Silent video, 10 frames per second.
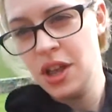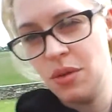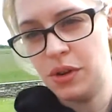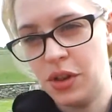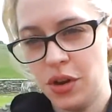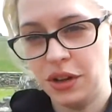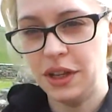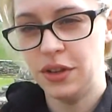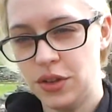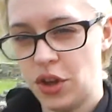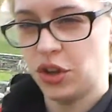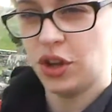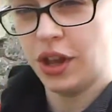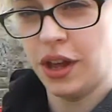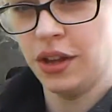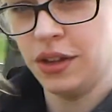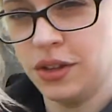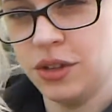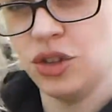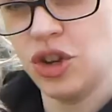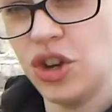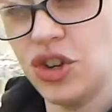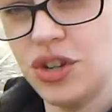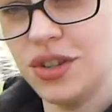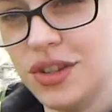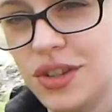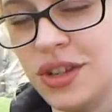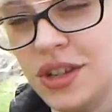one of the only circular churches